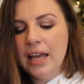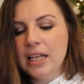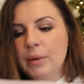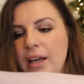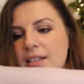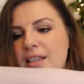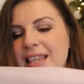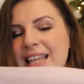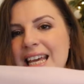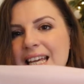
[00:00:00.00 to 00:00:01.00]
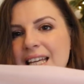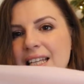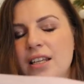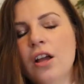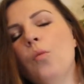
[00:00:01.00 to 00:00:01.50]
is because
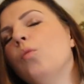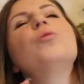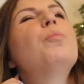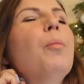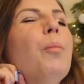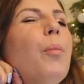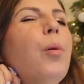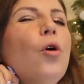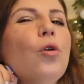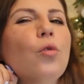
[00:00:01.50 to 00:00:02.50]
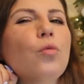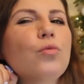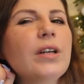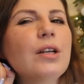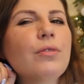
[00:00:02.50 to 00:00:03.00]
these would pull
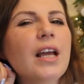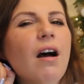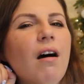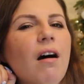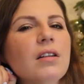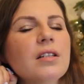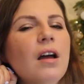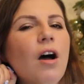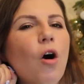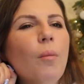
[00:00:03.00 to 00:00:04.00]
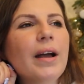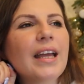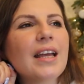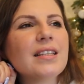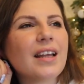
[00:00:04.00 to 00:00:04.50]
really, really hard on my
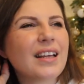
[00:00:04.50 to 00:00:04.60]
ears.